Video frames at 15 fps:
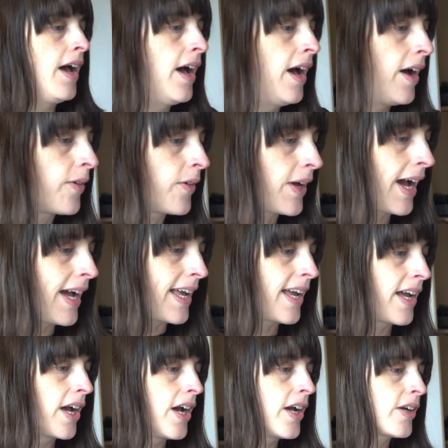Okay,
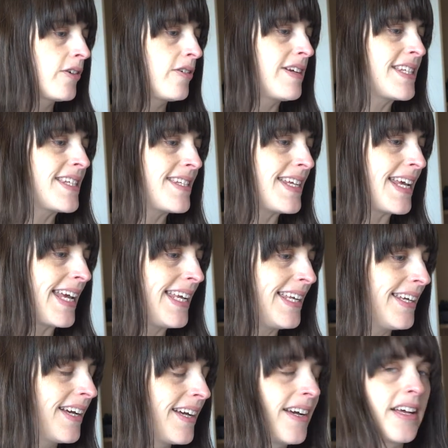
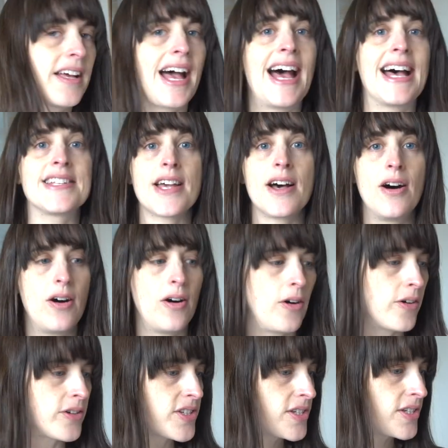Christine has
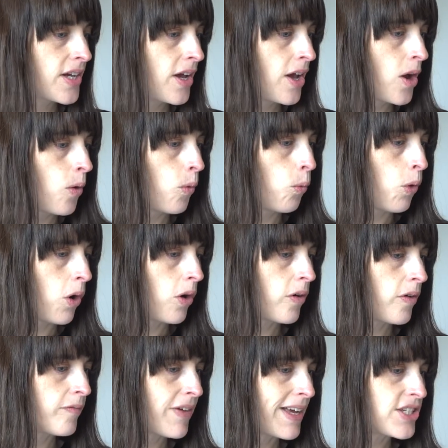asked,
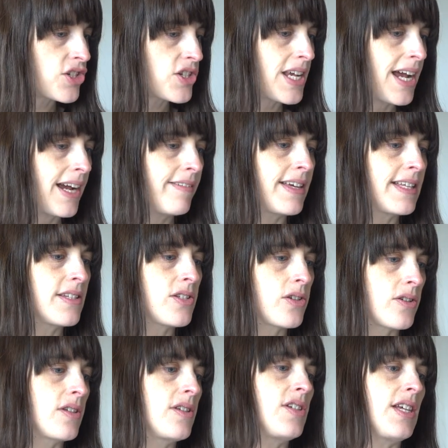what vegetarian
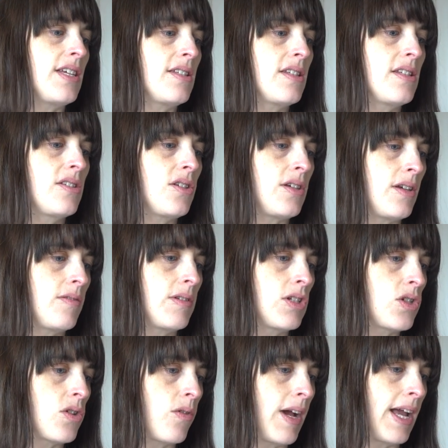sausages do you
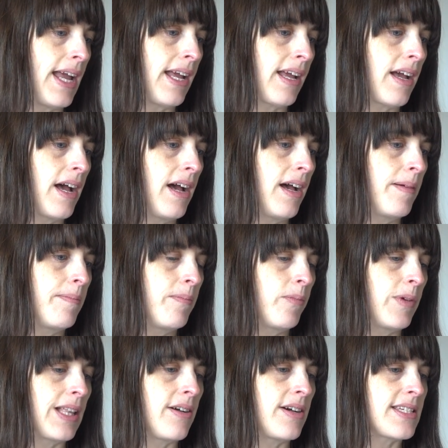enjoy?
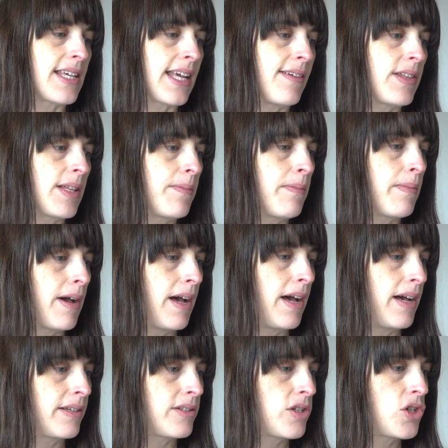We'd like to give them
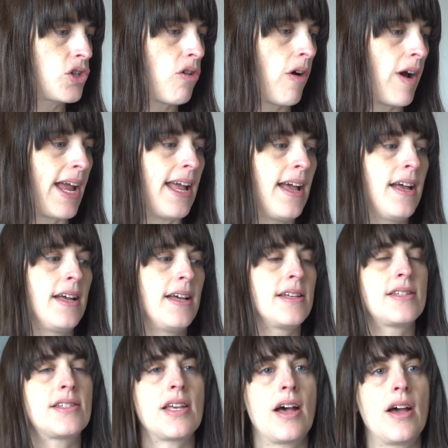a try.
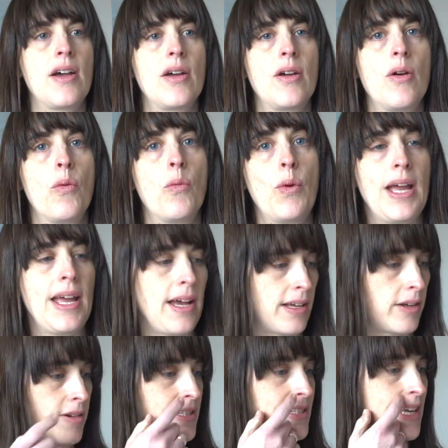So we,
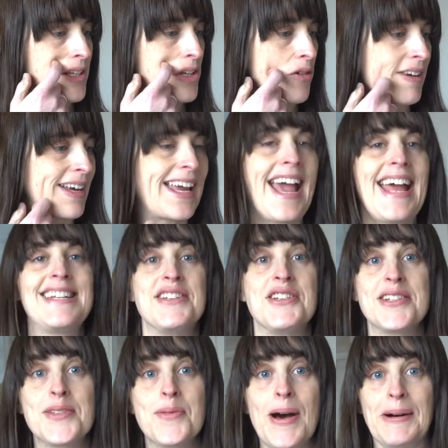and Christine, you're in Kent
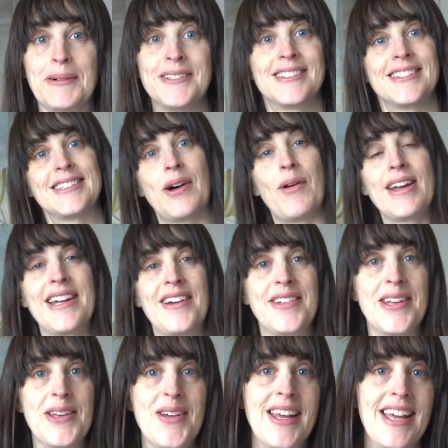as well. So I know
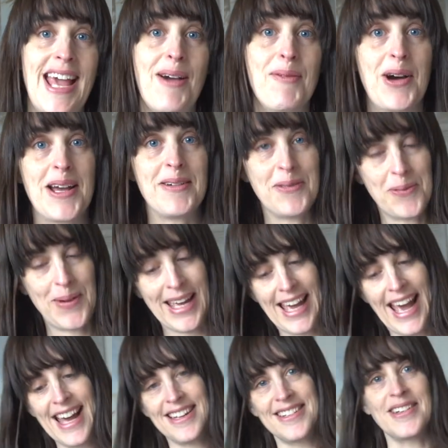that you can get whatever we
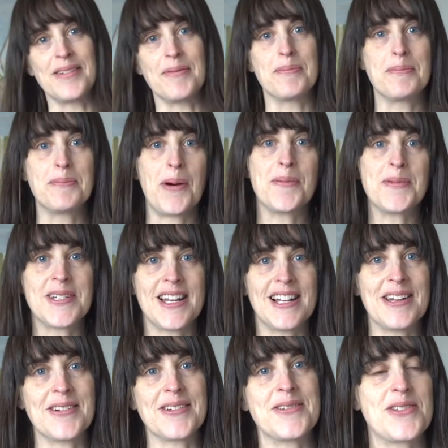get. You can pop to your
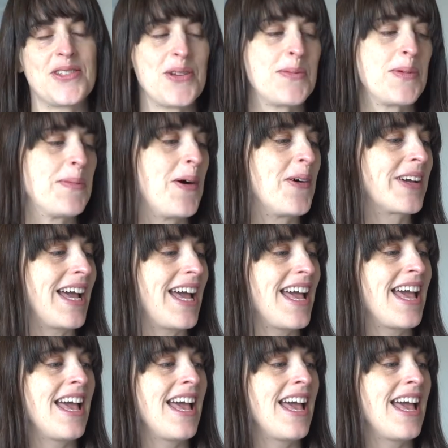local supermarket.